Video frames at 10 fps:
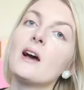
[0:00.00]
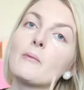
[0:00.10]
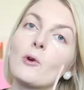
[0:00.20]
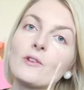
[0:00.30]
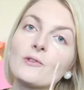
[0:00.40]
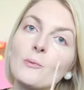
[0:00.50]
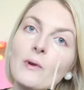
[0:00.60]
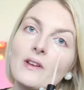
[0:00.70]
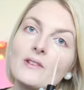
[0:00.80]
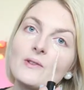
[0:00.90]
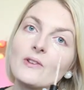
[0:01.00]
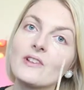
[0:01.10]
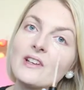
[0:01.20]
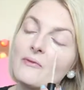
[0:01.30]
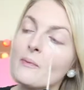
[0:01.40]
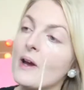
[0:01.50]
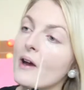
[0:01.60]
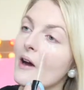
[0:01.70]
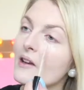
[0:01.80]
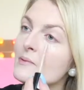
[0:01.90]
I'm going to apply this underneath my
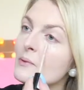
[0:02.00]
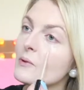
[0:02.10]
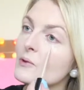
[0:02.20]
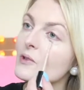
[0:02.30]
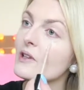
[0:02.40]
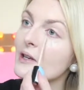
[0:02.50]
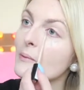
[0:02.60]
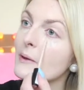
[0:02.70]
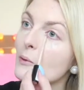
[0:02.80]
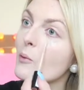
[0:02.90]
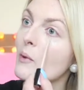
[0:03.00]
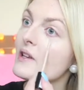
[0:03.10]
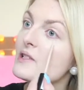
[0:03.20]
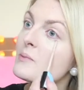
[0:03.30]
eyes, but also a little bit on my